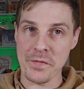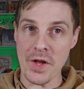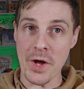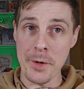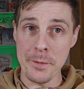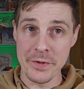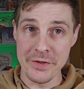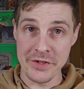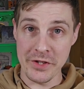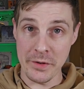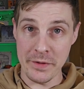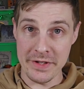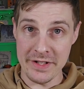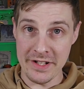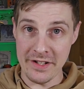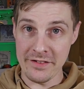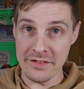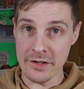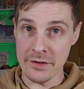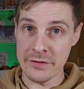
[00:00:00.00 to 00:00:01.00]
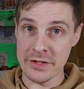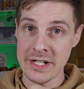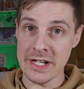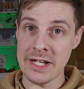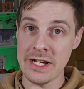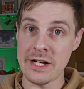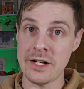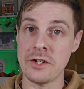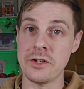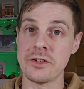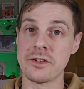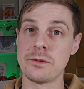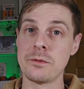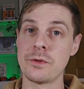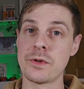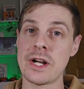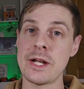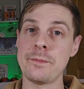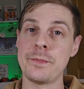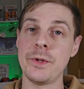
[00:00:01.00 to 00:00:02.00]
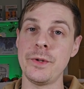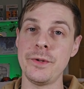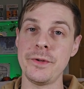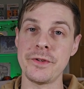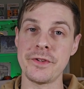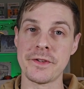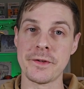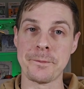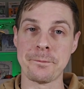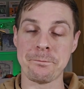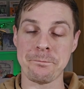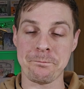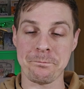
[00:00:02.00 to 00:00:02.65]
I opened two of these the other day. I got some great pulls.